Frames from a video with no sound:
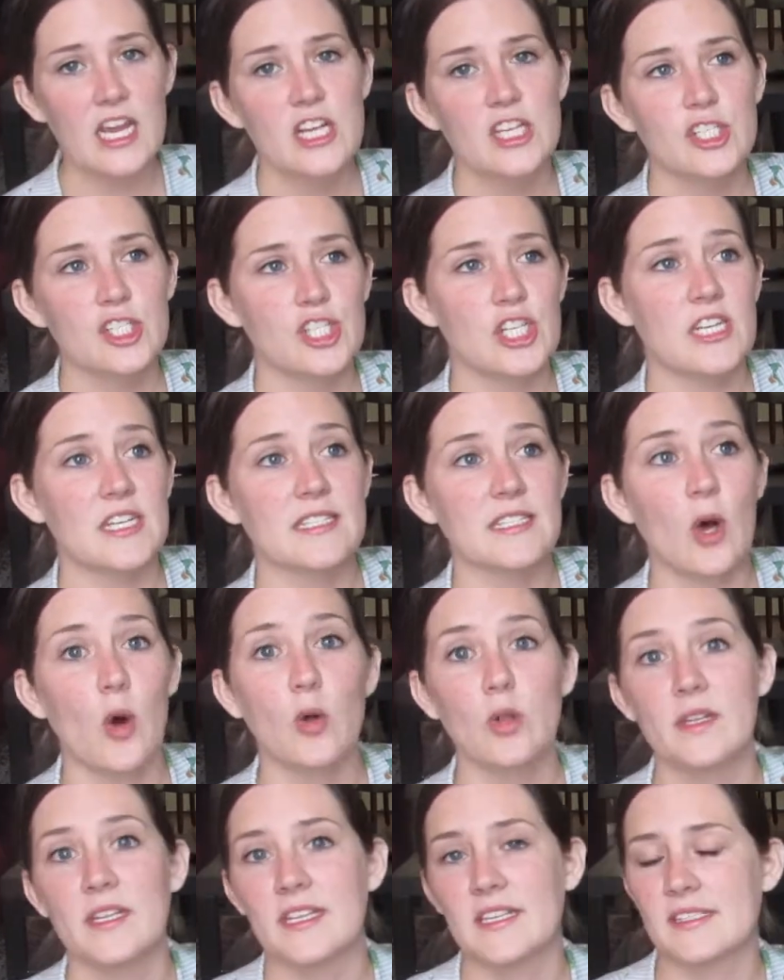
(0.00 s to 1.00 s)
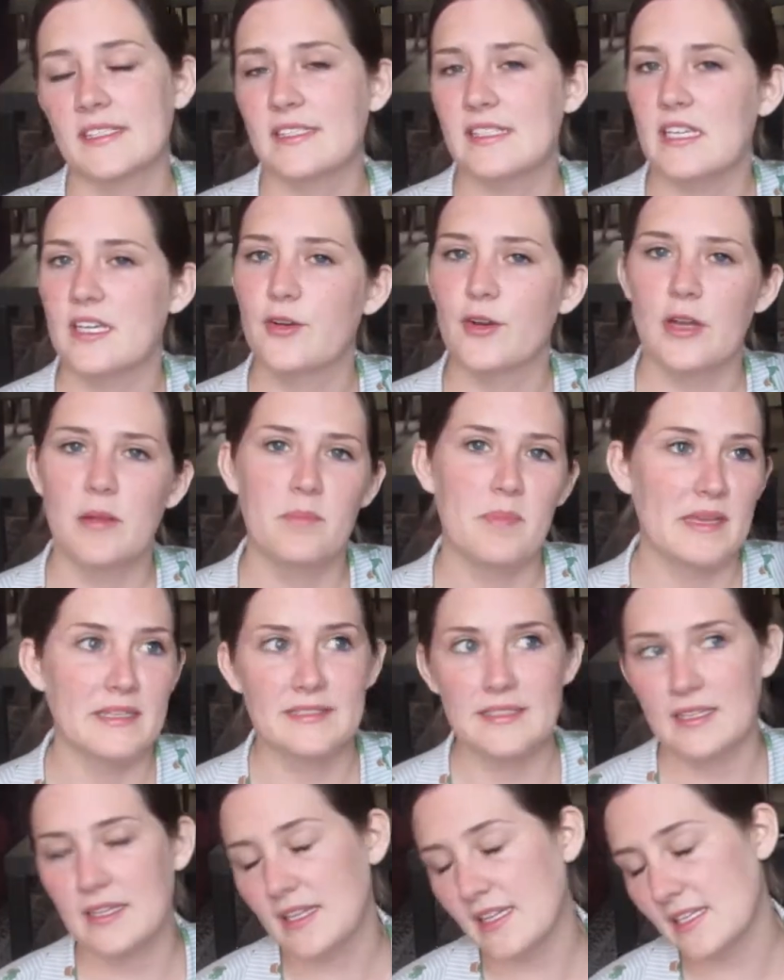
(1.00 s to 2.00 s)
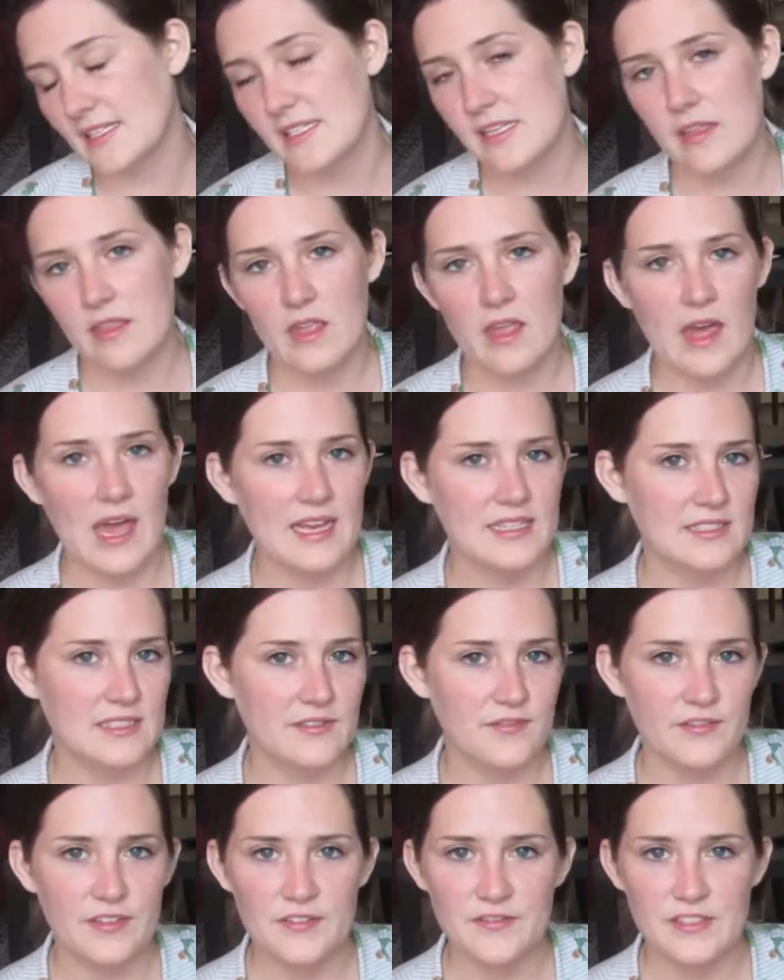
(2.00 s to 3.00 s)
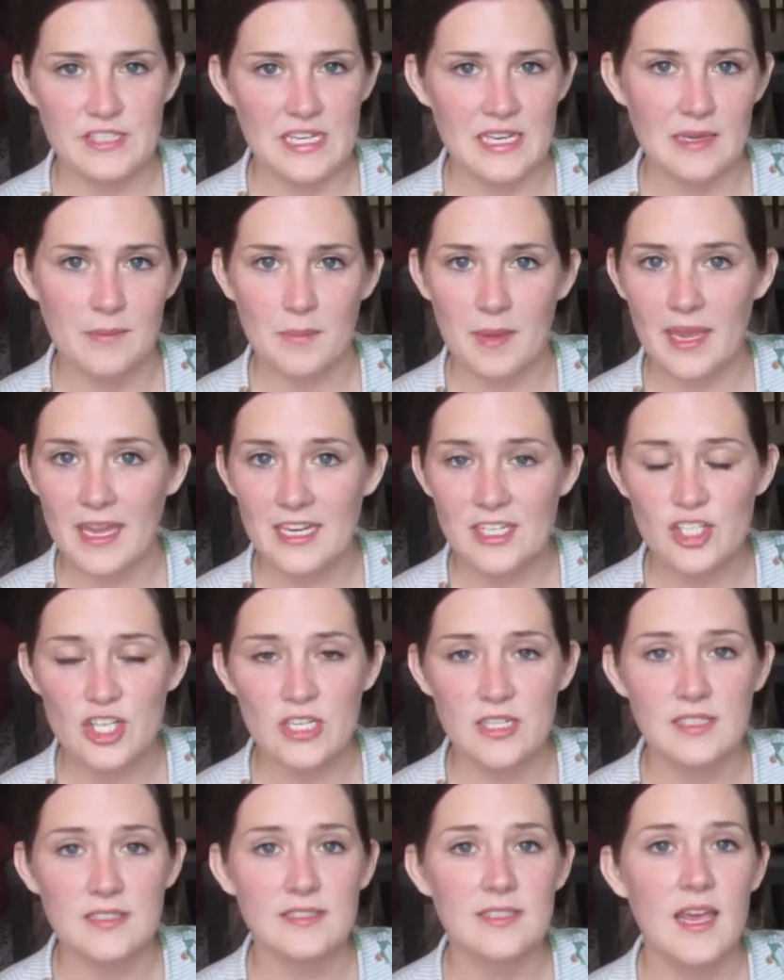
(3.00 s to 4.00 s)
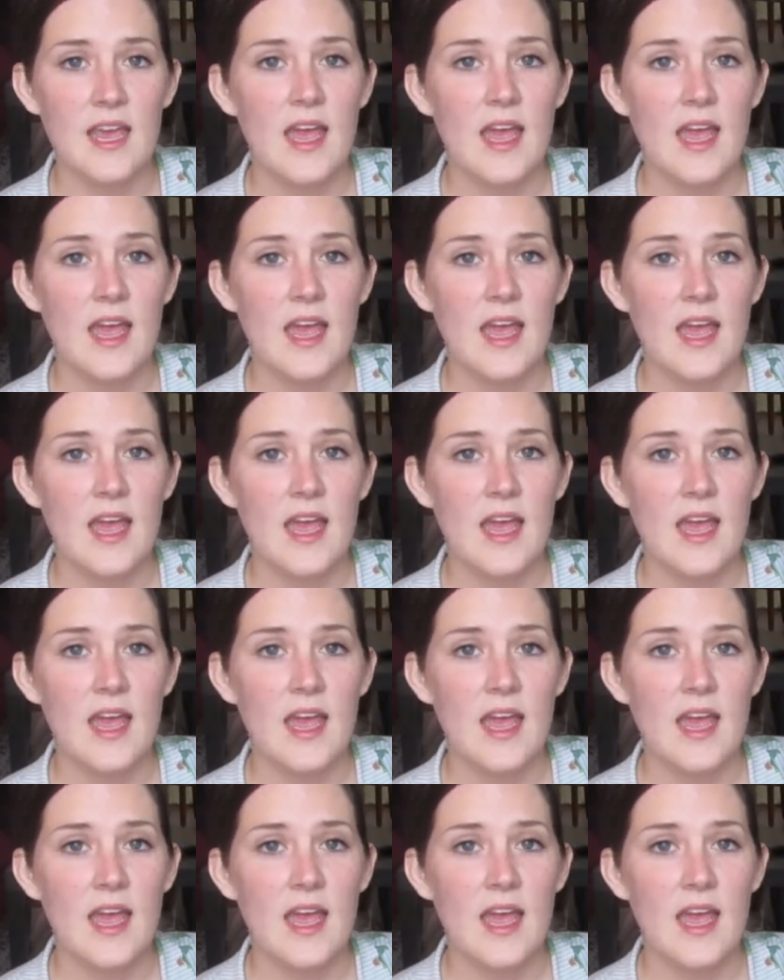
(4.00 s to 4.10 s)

She is holding a secret basically until the last 15 pages.